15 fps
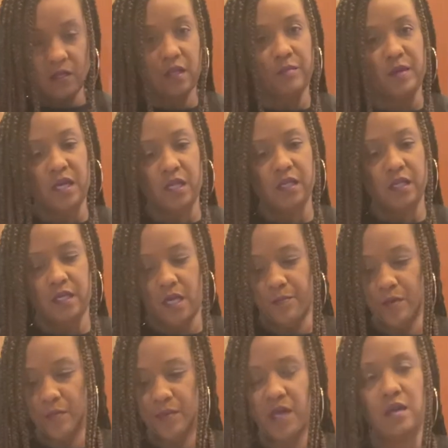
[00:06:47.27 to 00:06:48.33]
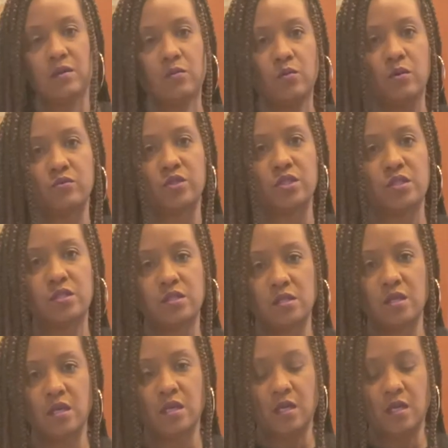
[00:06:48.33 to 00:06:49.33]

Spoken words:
Let me clean up a bit and we'll just